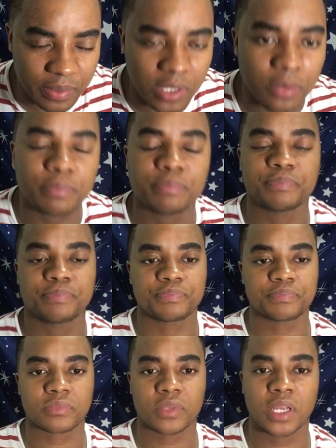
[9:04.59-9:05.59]
go.
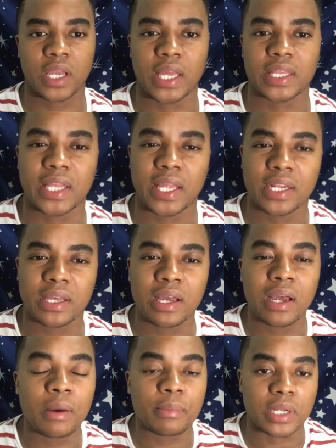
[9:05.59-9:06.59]
And then
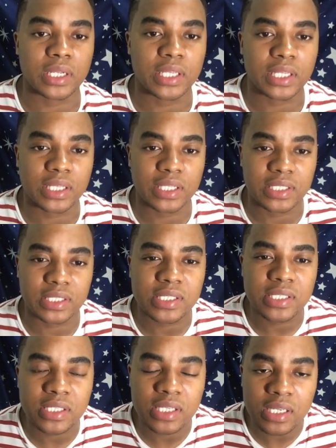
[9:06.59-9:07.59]
we'll click this